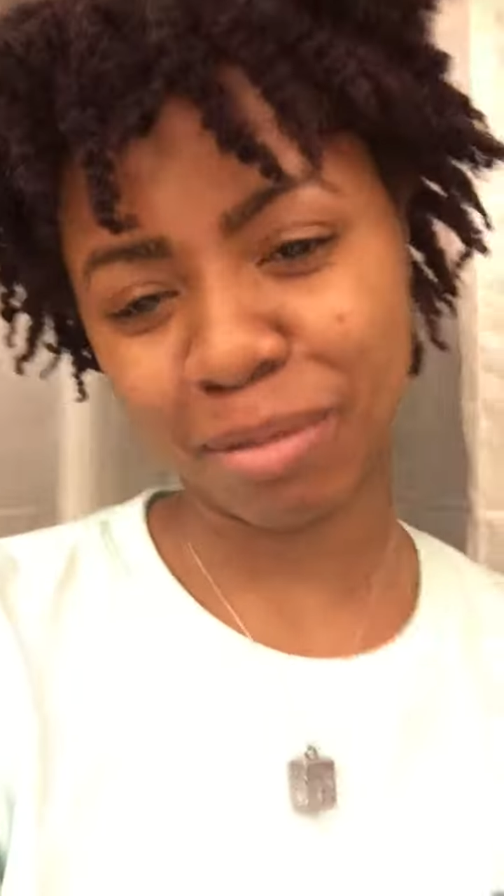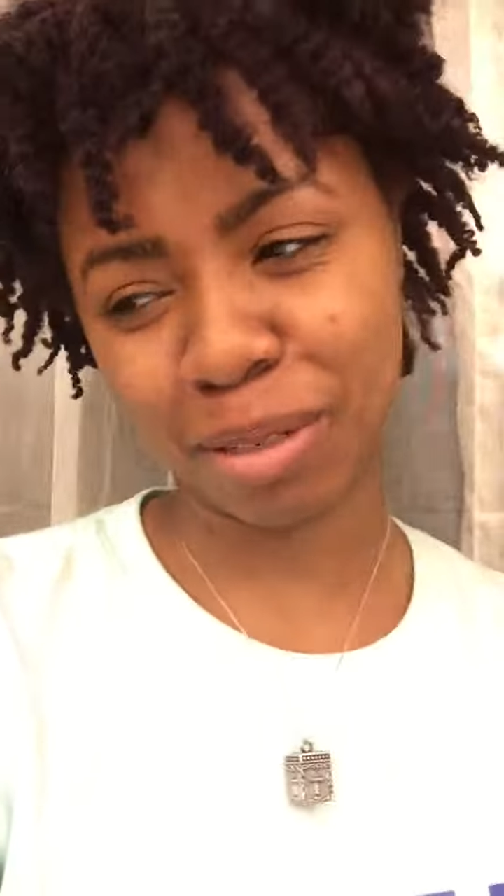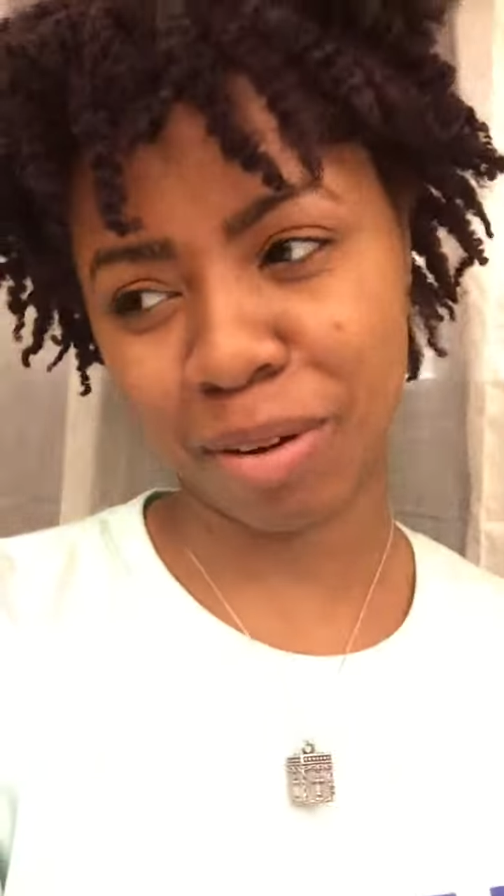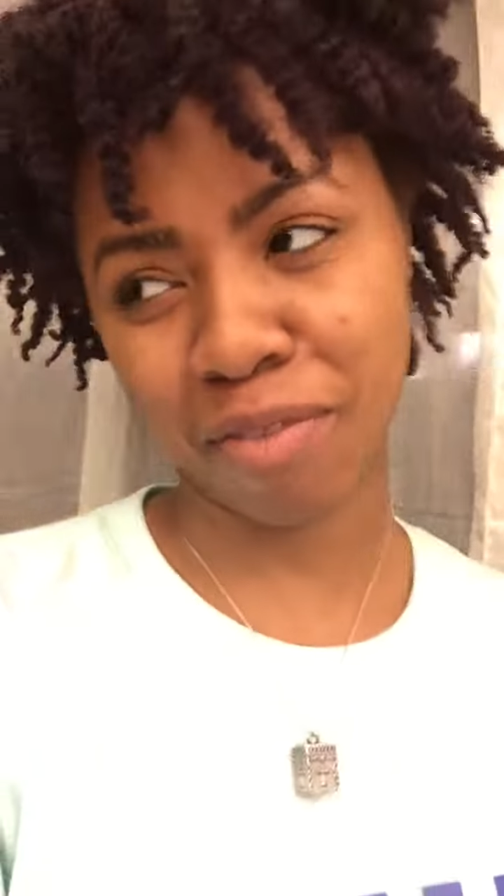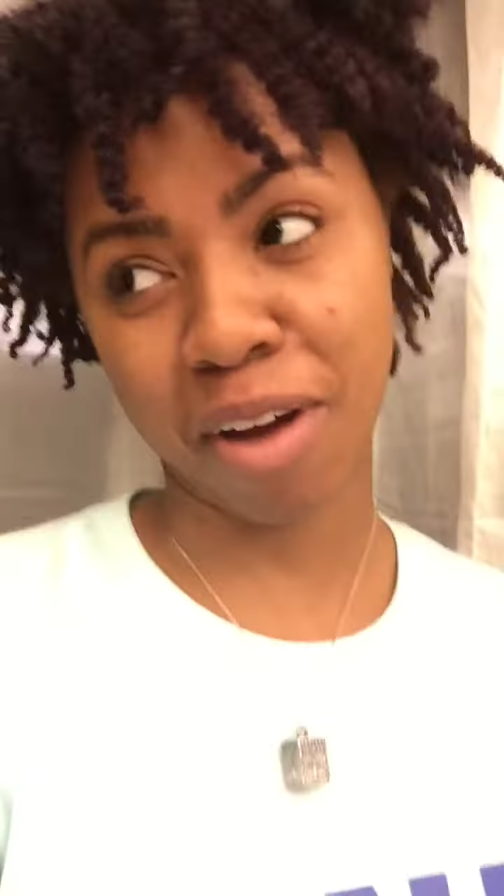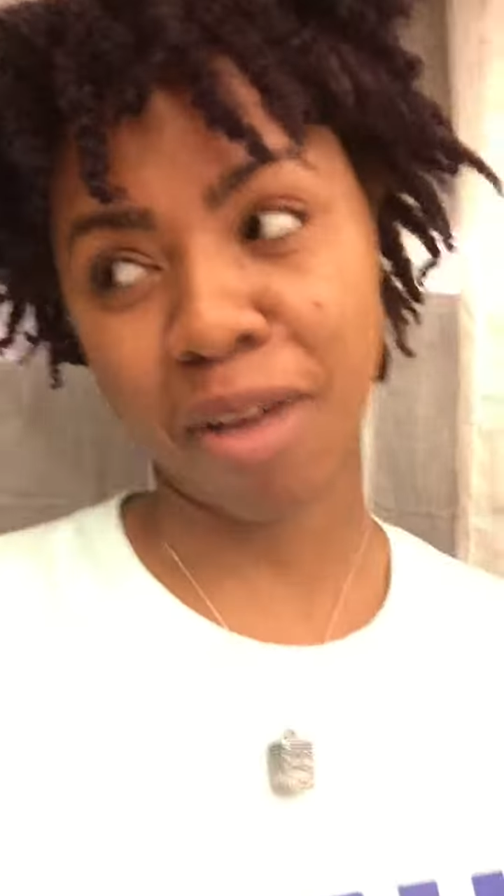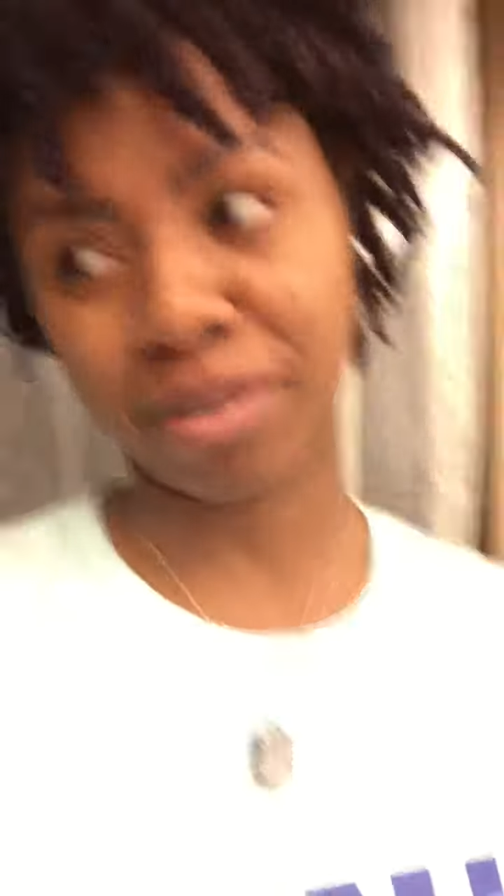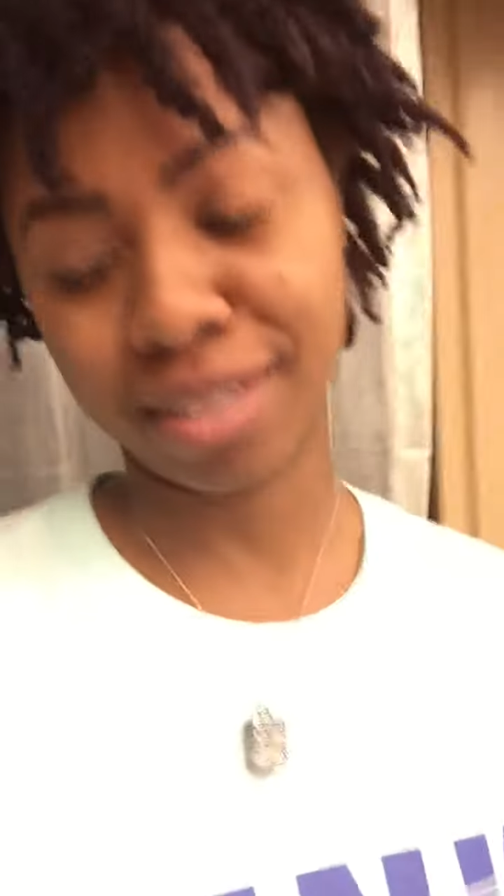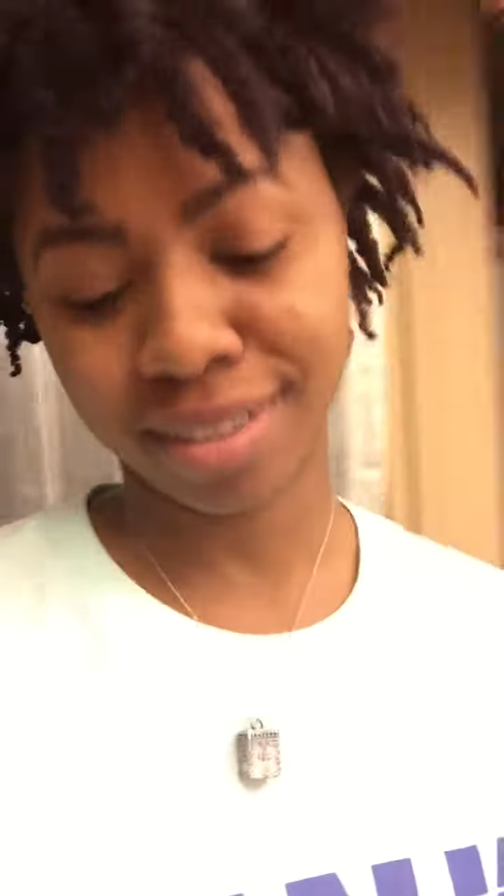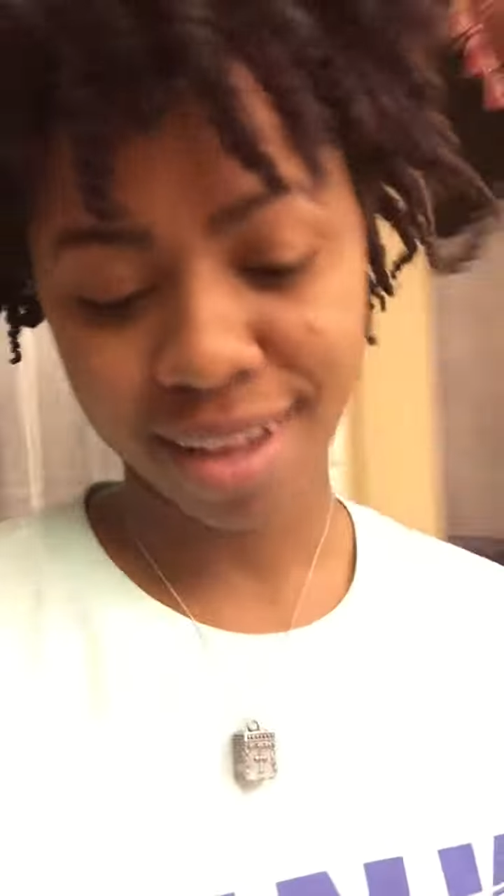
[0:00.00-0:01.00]
for 24
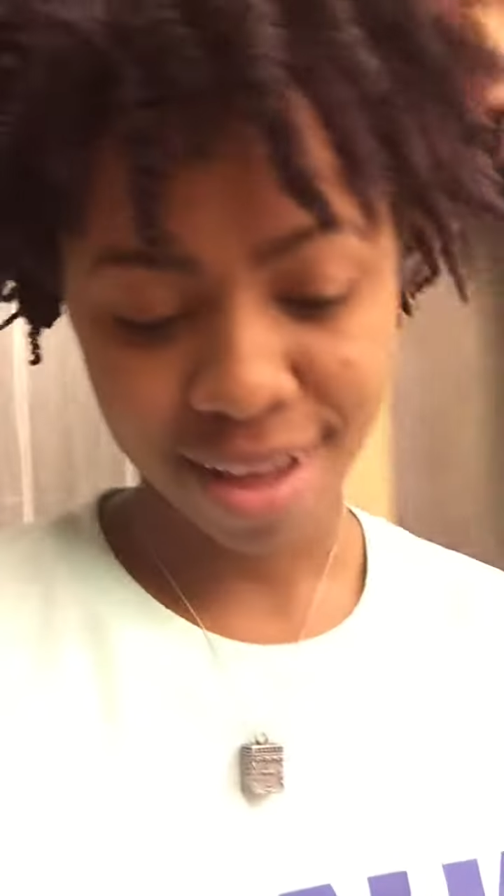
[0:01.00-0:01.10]
hours.